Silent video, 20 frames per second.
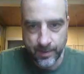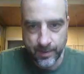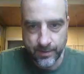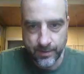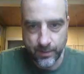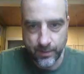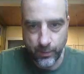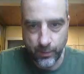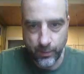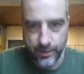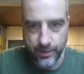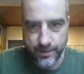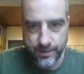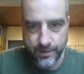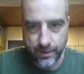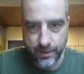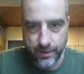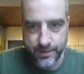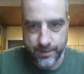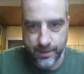So when it
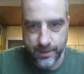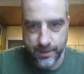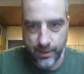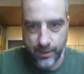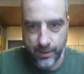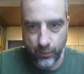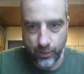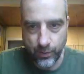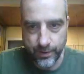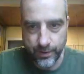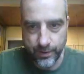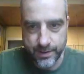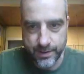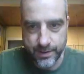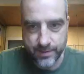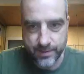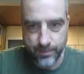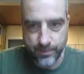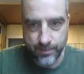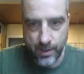starts to get really
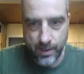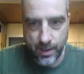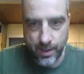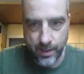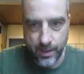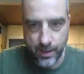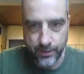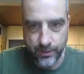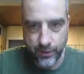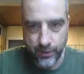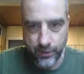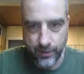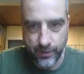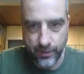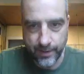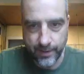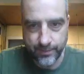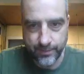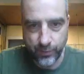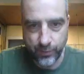small,
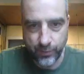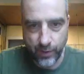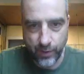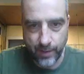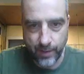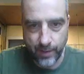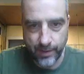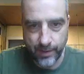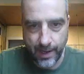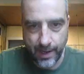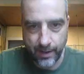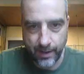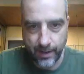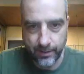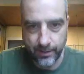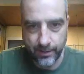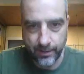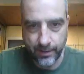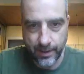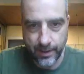that's probably out
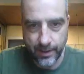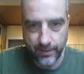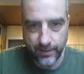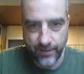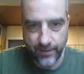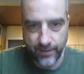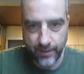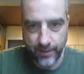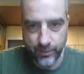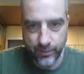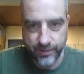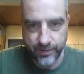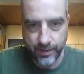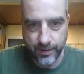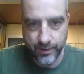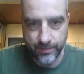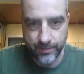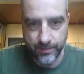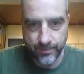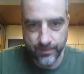of your 95%.
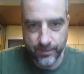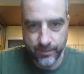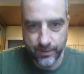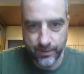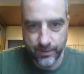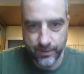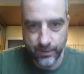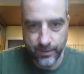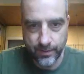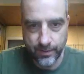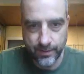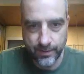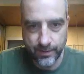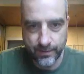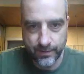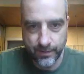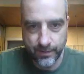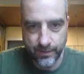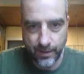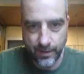So
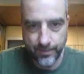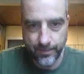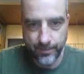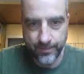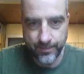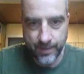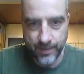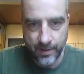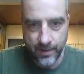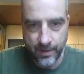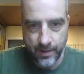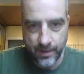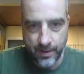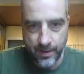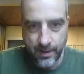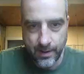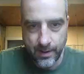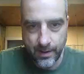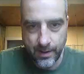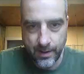this up
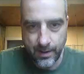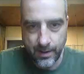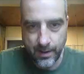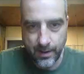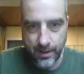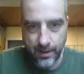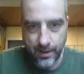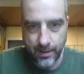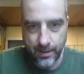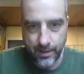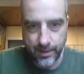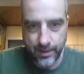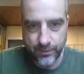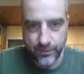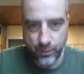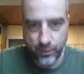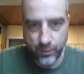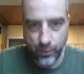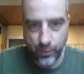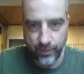here, about
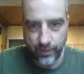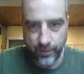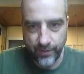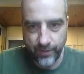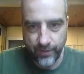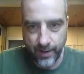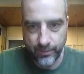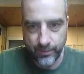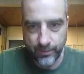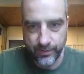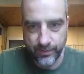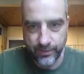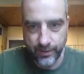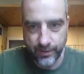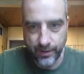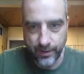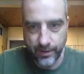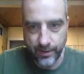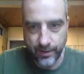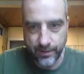
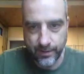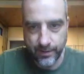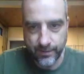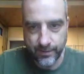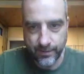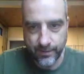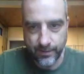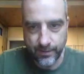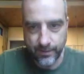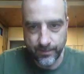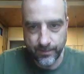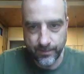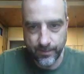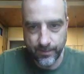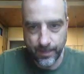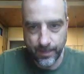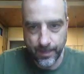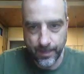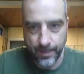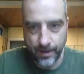2.5%. This
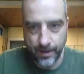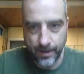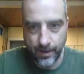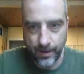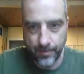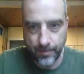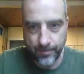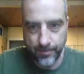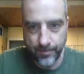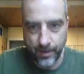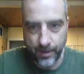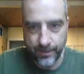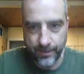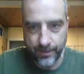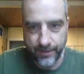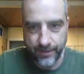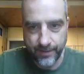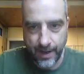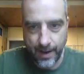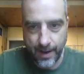on the
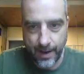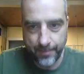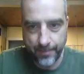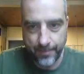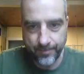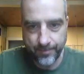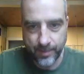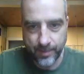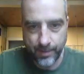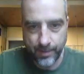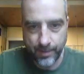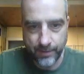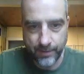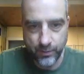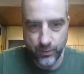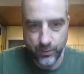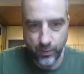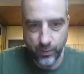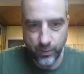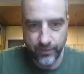top, about
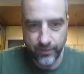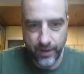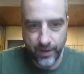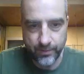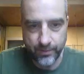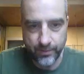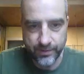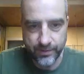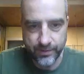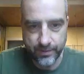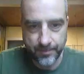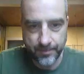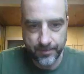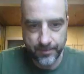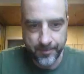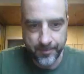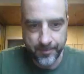2.5%.